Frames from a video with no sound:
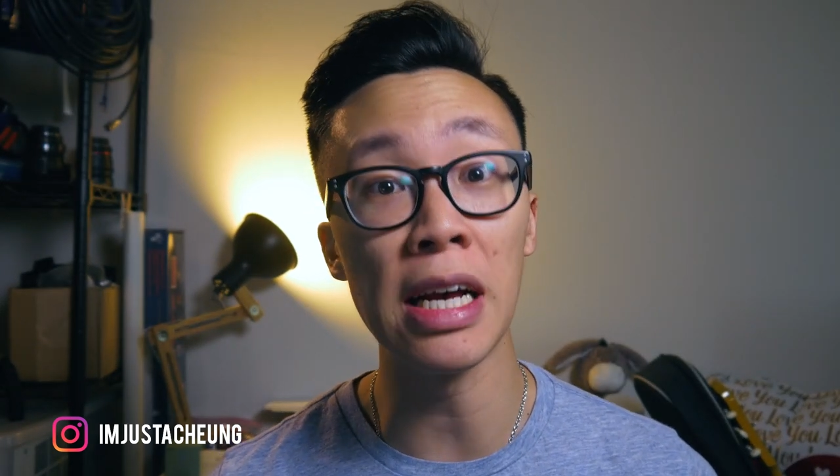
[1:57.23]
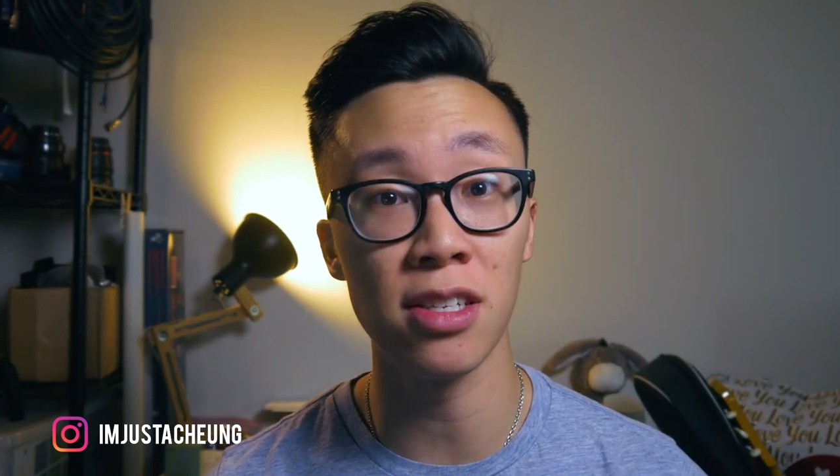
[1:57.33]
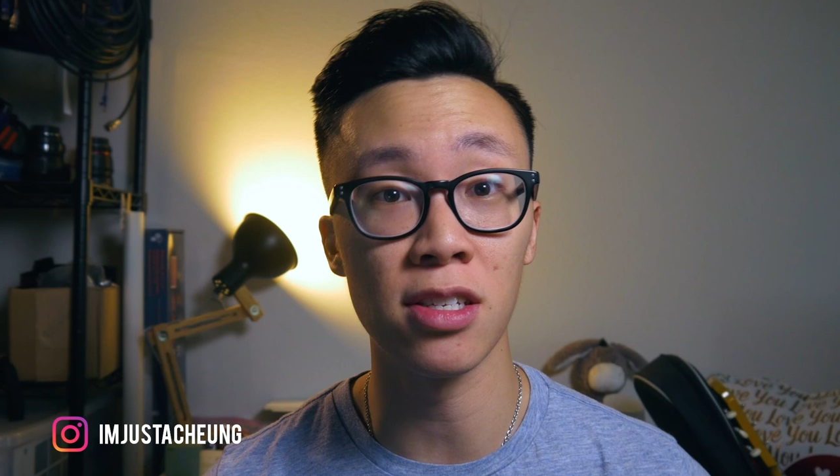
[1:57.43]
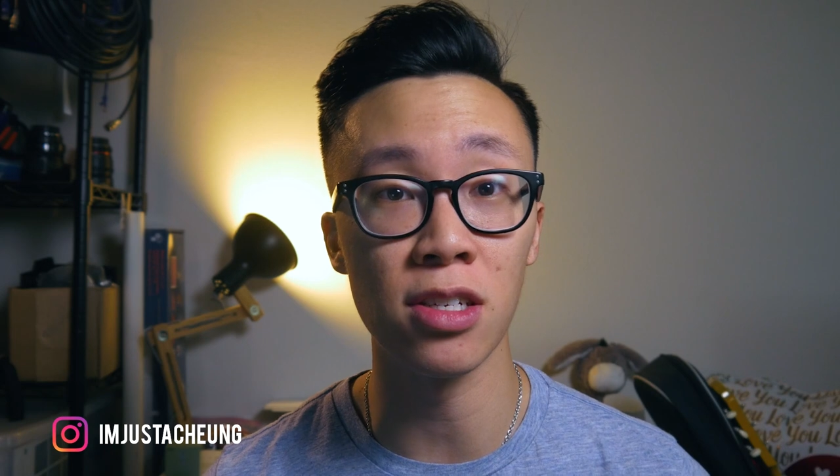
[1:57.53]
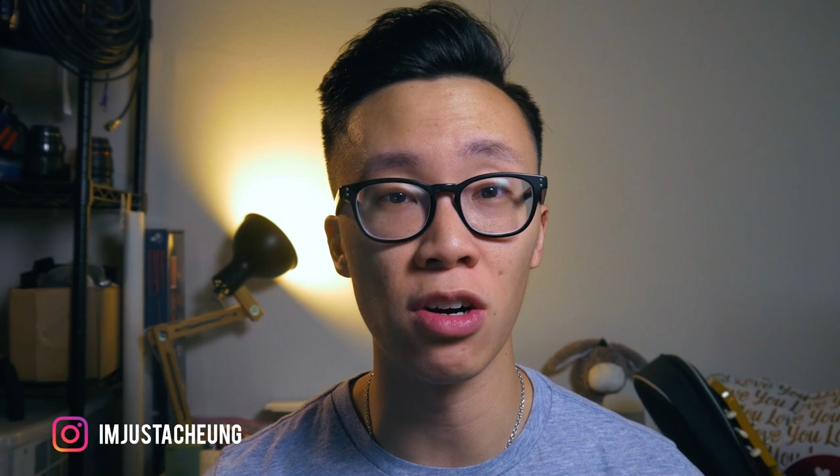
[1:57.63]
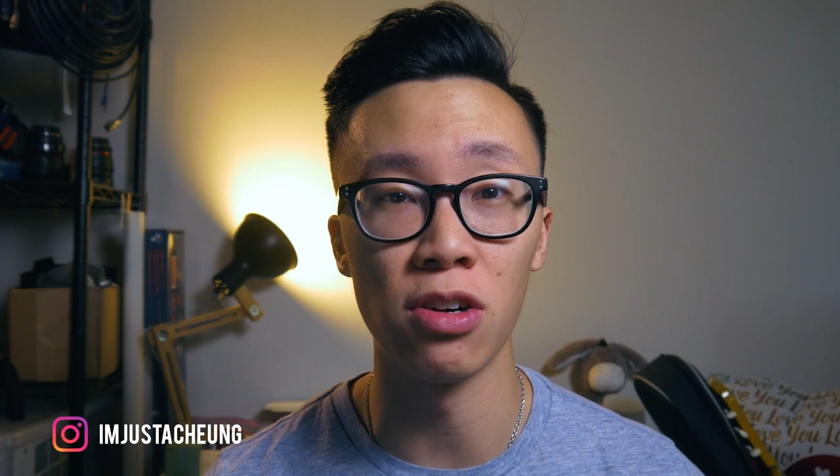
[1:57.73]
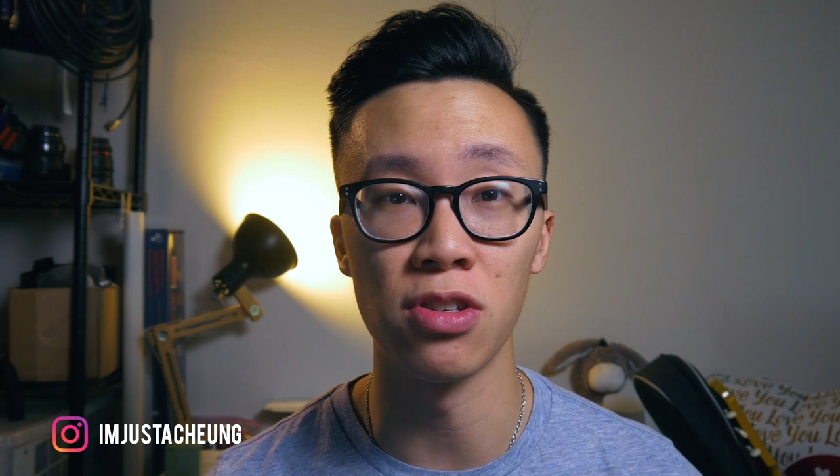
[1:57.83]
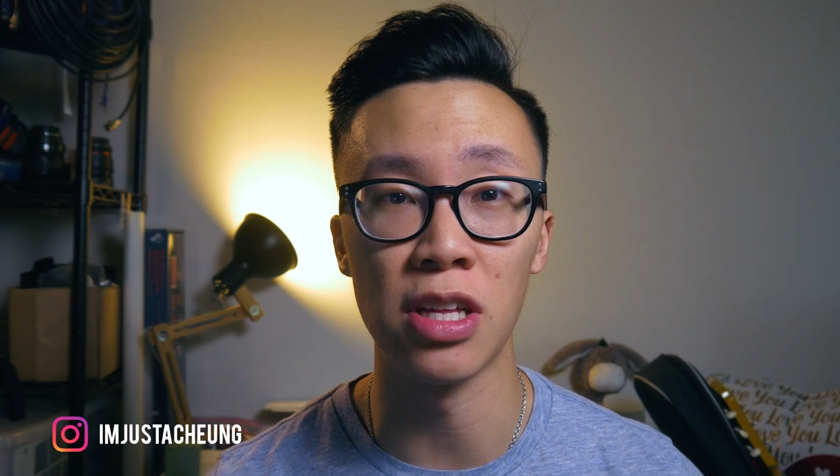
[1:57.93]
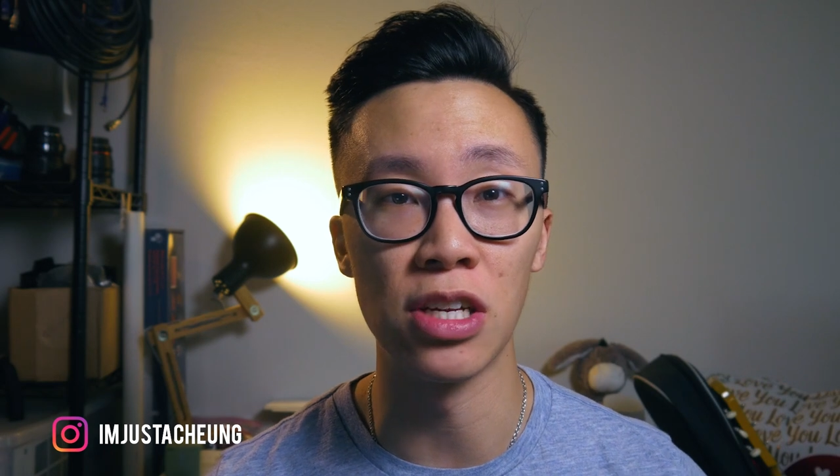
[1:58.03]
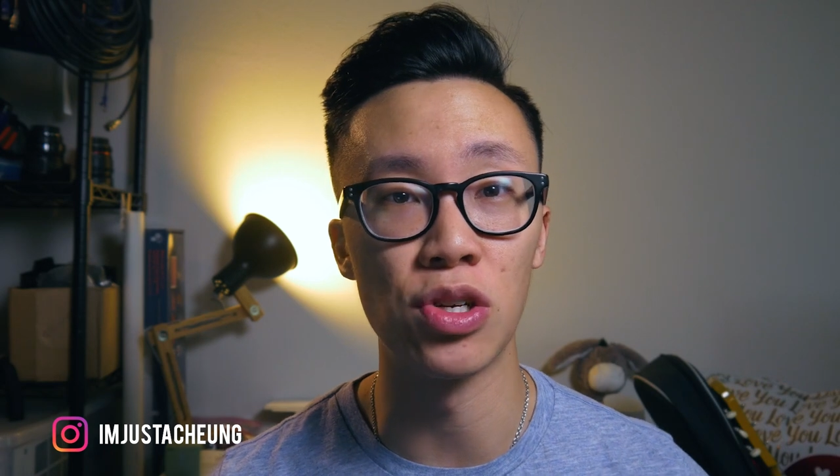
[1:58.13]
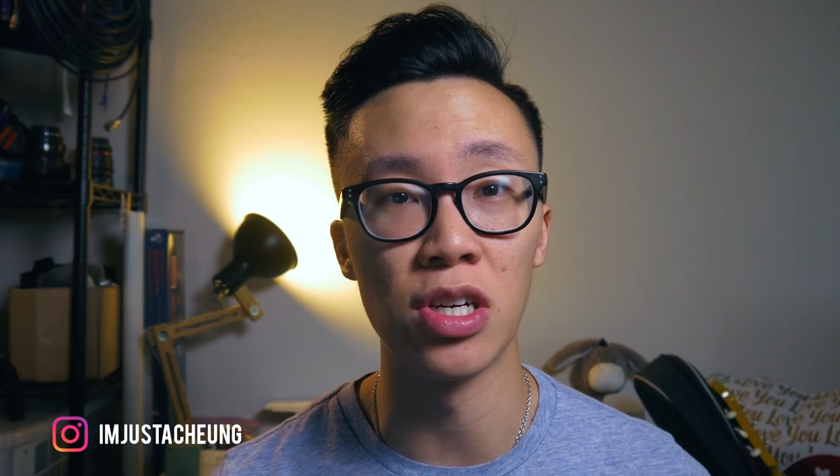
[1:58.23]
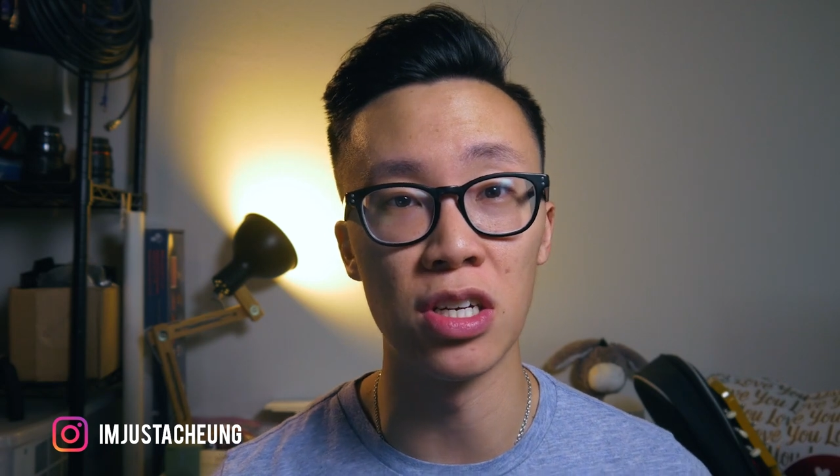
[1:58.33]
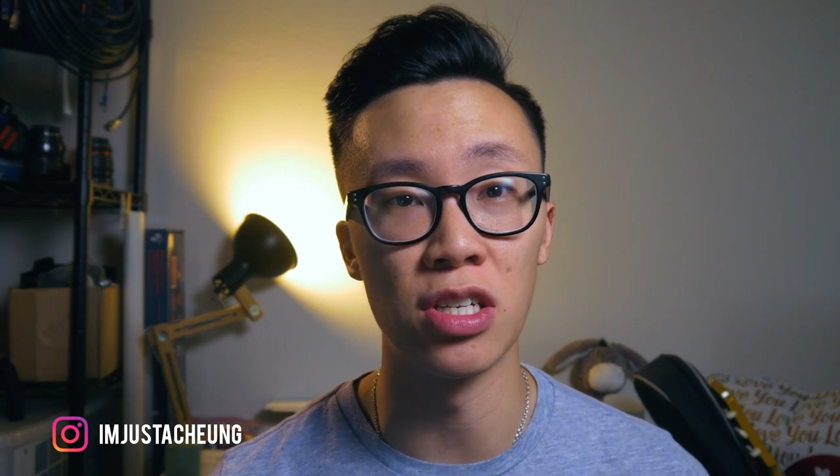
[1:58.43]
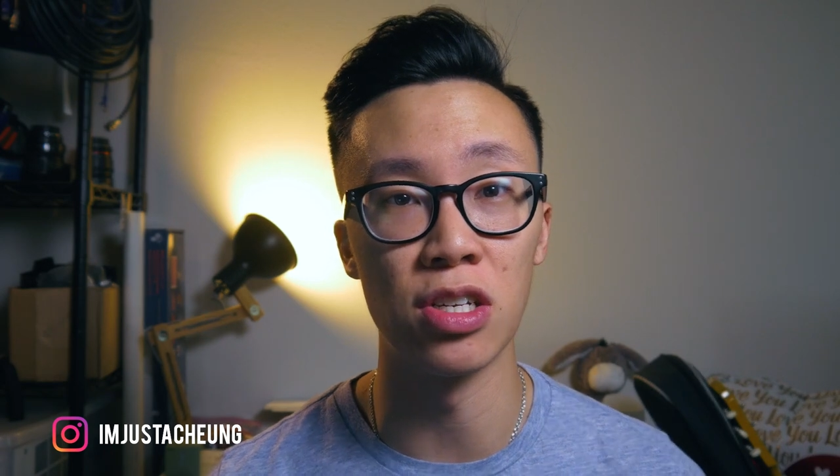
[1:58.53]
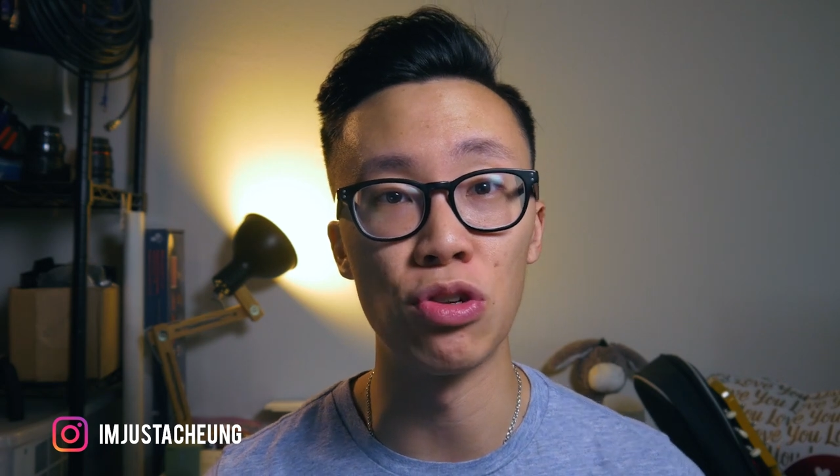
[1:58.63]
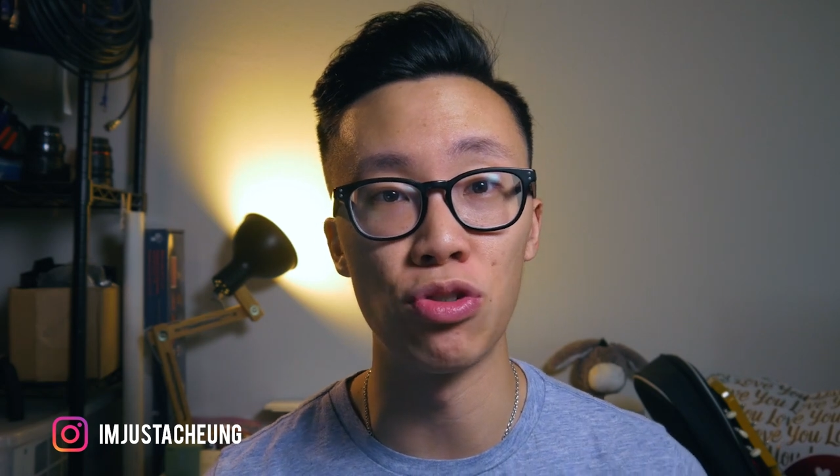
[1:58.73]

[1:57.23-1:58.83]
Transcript: SD cards so that you can continue